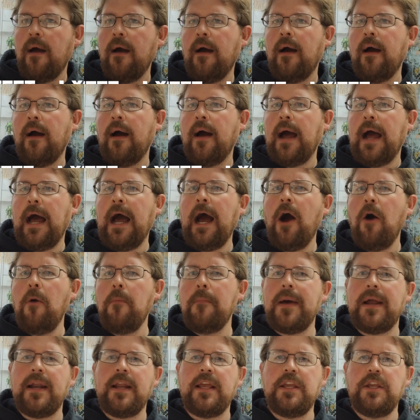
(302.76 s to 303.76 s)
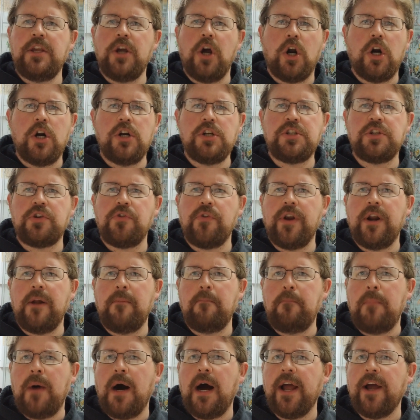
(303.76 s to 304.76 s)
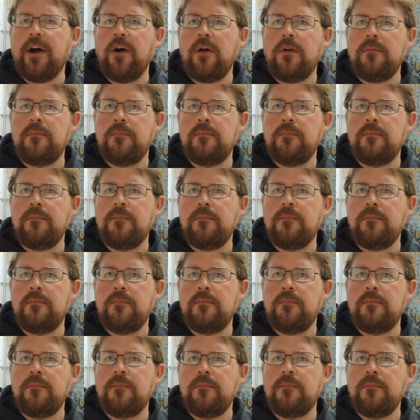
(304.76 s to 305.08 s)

How many yards are in a mile?